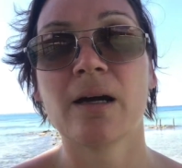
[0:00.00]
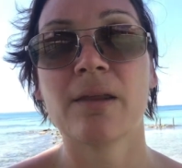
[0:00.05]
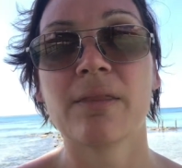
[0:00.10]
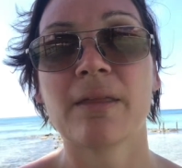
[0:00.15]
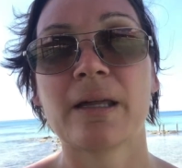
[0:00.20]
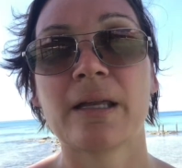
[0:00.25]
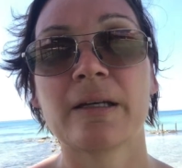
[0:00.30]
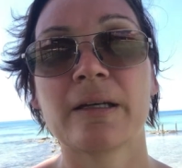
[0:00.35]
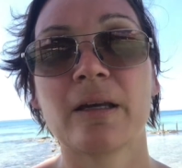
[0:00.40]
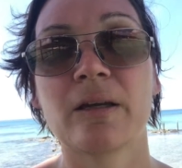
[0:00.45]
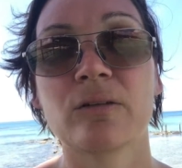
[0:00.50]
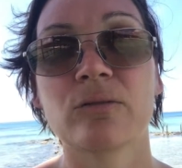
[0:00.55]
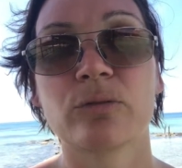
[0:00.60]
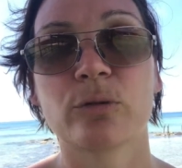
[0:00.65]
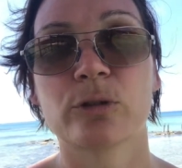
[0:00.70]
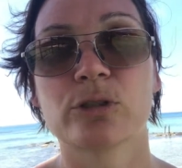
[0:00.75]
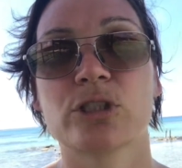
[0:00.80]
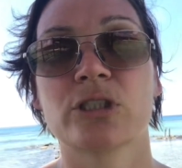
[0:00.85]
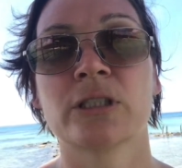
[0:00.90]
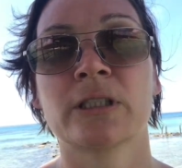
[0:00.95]
then
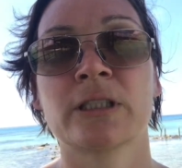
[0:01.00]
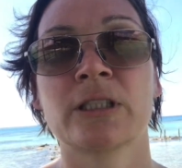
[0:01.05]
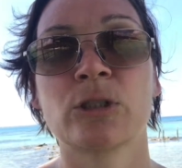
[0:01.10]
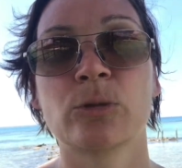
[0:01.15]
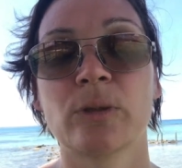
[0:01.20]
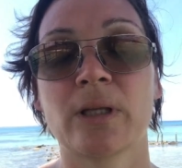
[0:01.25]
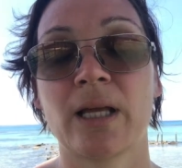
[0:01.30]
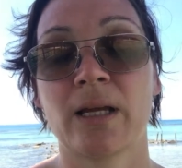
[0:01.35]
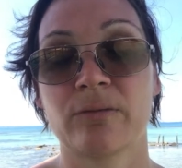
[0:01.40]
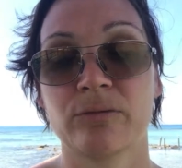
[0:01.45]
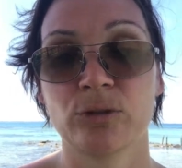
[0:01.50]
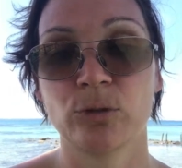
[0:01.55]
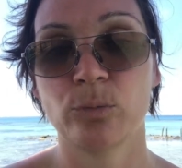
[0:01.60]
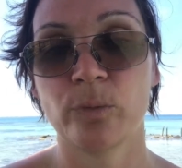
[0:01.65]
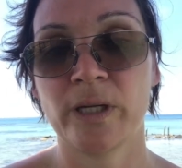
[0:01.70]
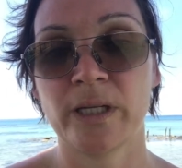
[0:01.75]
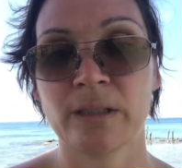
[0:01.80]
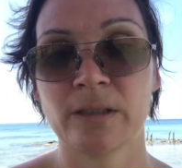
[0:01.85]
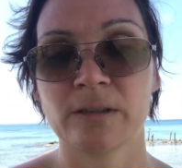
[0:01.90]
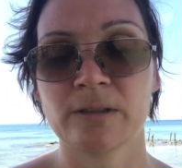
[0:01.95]
unfortunately you will have to
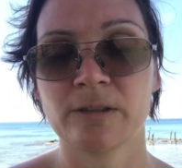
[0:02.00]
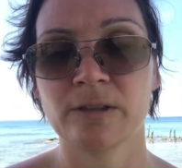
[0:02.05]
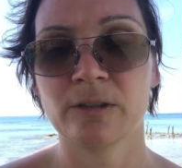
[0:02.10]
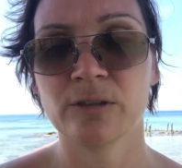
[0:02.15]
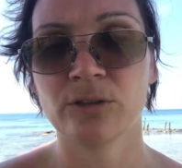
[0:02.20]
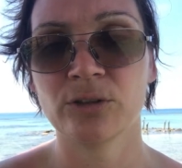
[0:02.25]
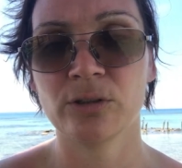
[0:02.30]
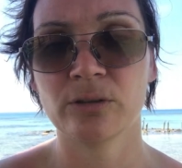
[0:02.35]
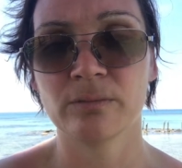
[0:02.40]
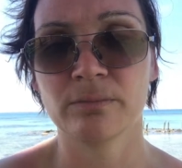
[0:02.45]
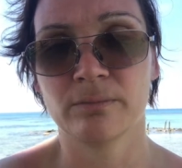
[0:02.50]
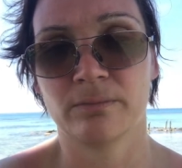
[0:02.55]
wait until